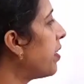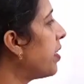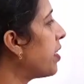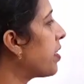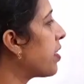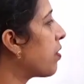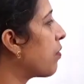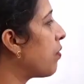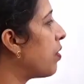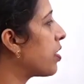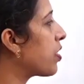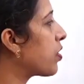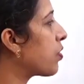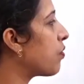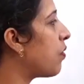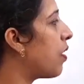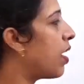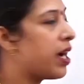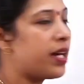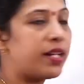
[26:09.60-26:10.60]
is equals
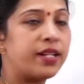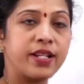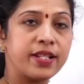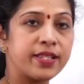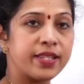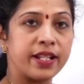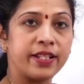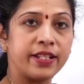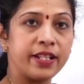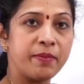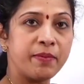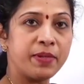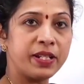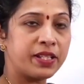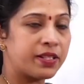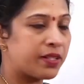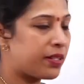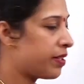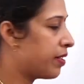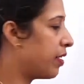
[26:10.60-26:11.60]
to 100
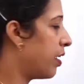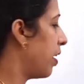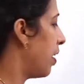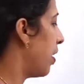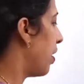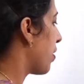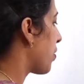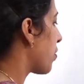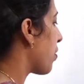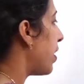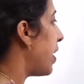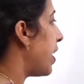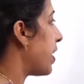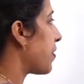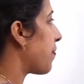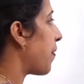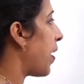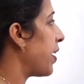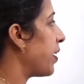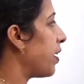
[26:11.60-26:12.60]
centimeter. So
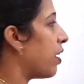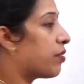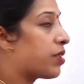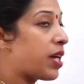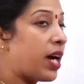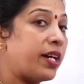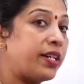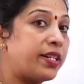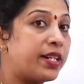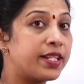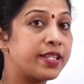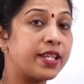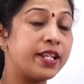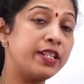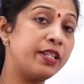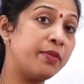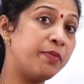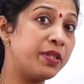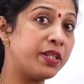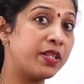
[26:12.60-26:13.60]
let's find out 100
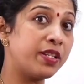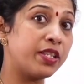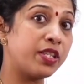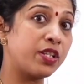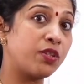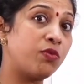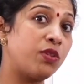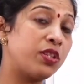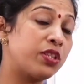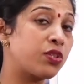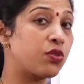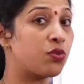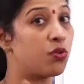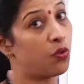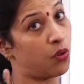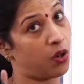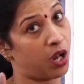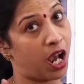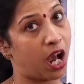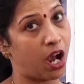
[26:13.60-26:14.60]
centimeter is equals
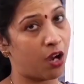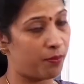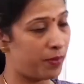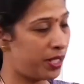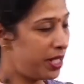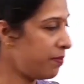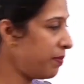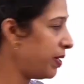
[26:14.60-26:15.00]
to how many